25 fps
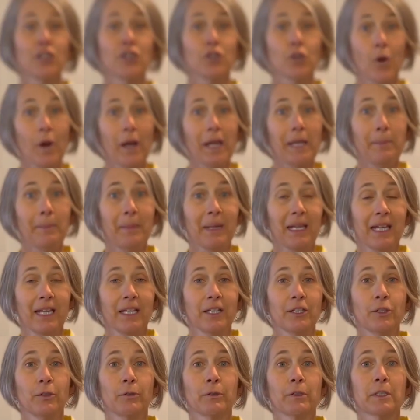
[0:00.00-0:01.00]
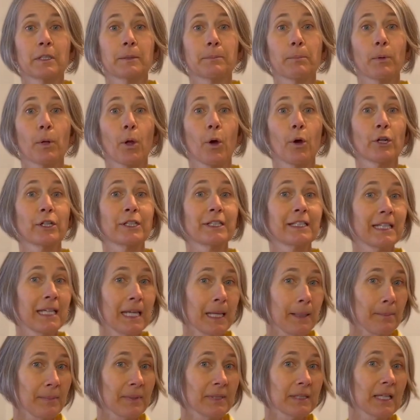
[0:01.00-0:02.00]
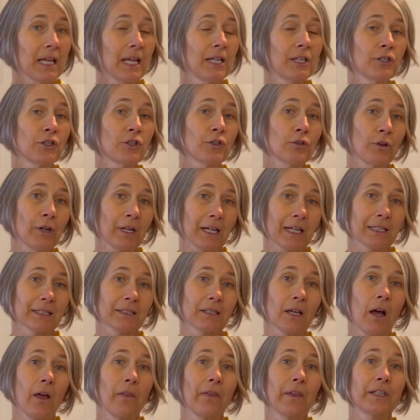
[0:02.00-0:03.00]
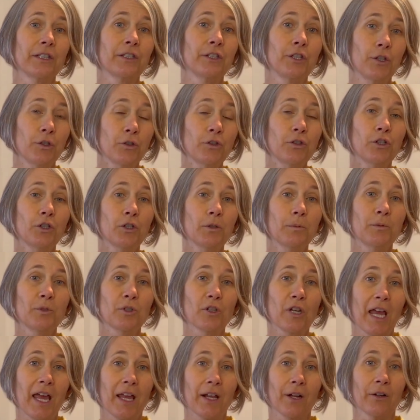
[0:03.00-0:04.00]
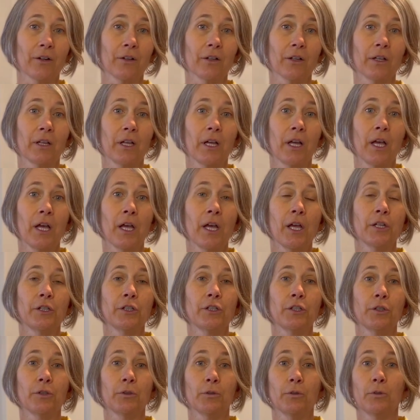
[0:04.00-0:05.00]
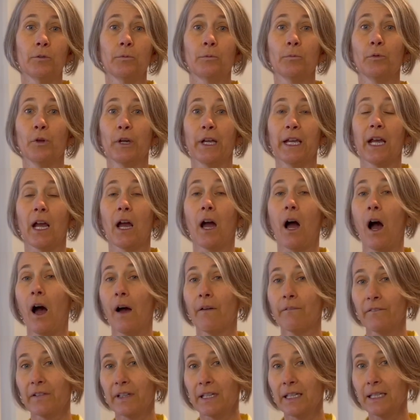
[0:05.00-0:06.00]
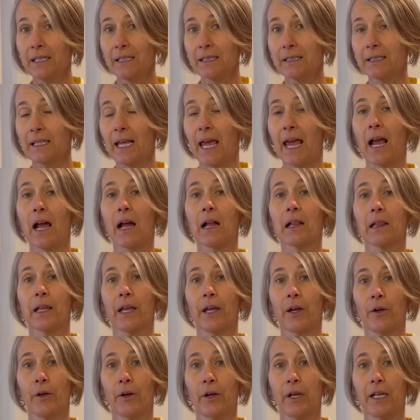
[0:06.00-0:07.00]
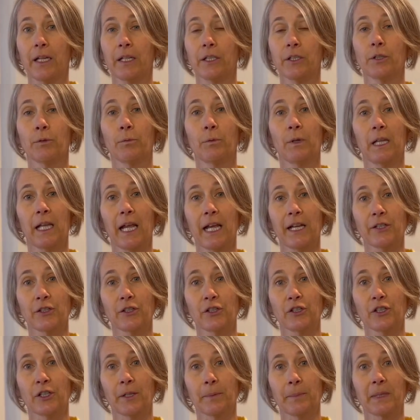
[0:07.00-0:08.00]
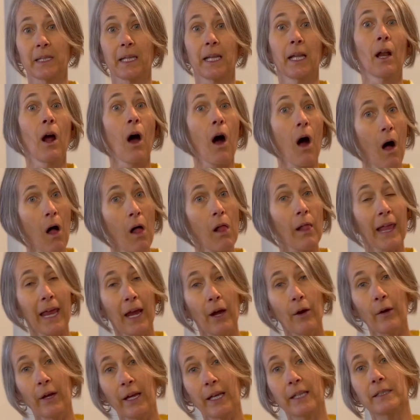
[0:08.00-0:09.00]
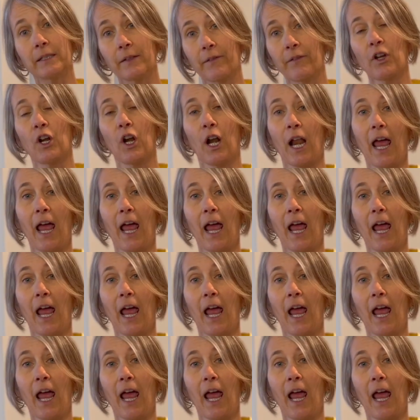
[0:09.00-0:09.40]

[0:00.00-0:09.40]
Join me to explore tips and tricks on this YouTube channel to bring confidence and clarity to relationships in all areas of your